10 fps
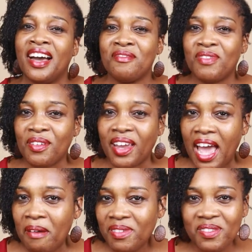I'm very
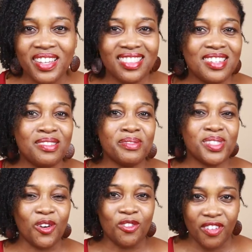happy with them
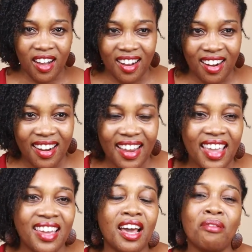so far,
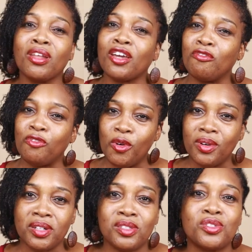and I'm looking
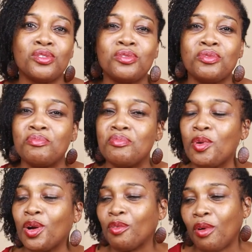forward to
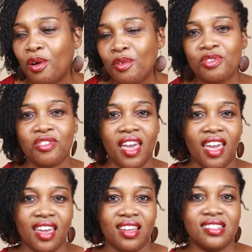more growth,
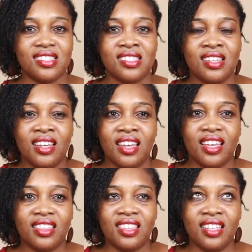and
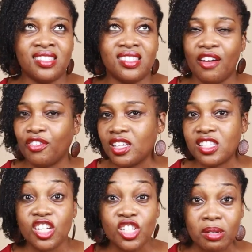it's definitely
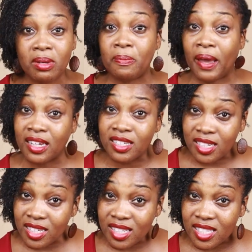teaching me
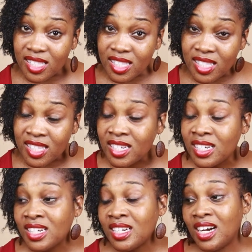patience,
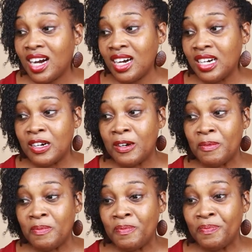
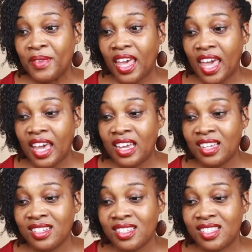um,
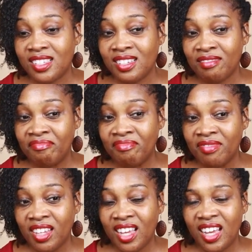and
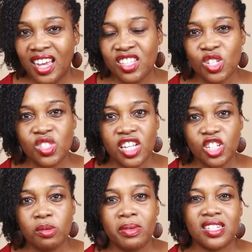it's just
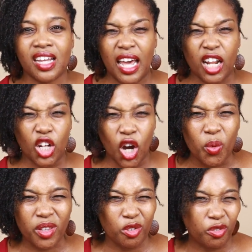teaching me to kind of
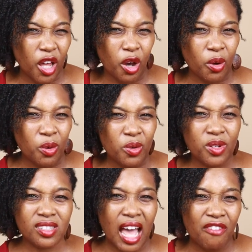go with the flow.
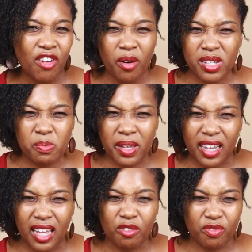I've always
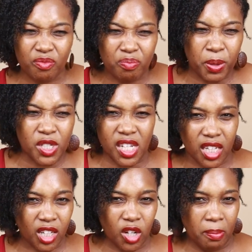been kind of
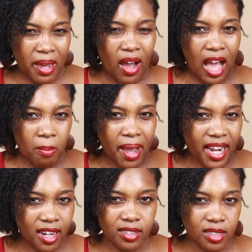particular about how my
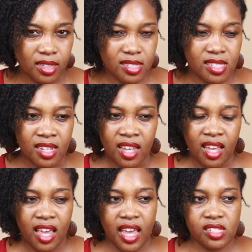hair looks,
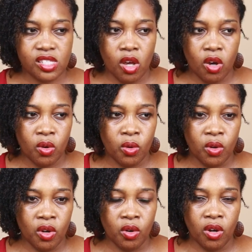and
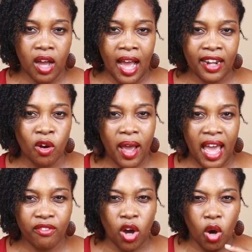so I don't
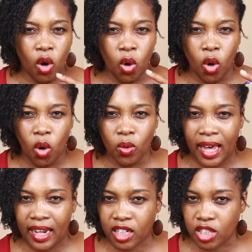have a whole
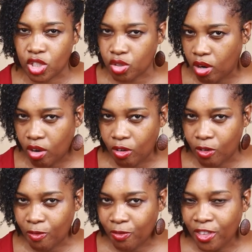lot of
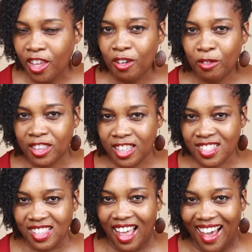control with
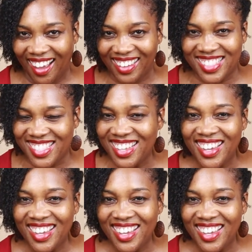these locks.